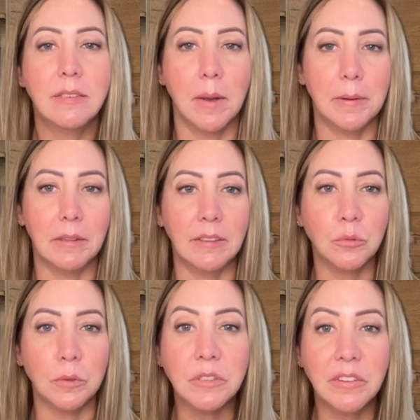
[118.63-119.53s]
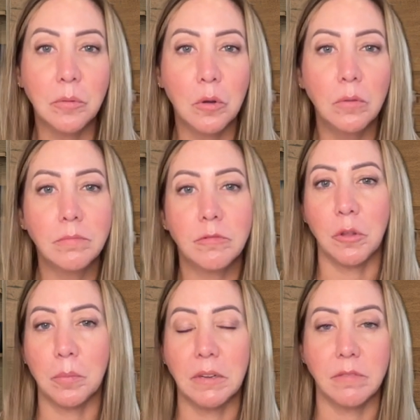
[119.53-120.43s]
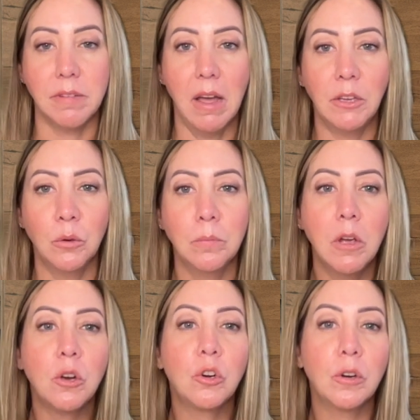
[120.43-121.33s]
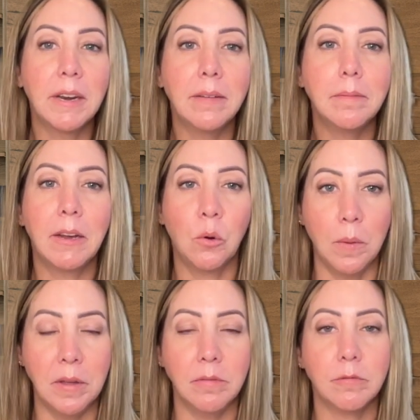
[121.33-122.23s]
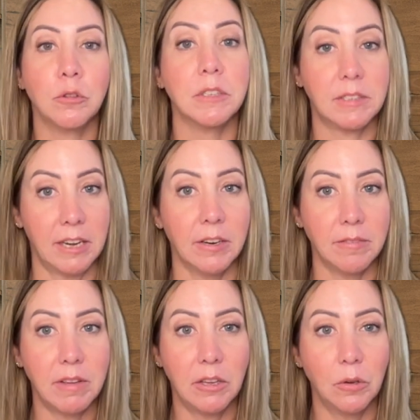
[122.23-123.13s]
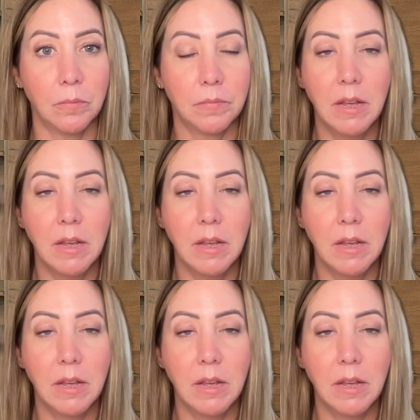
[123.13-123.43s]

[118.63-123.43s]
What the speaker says: Debit lease receivable the present value, credit equipment for its carrying value.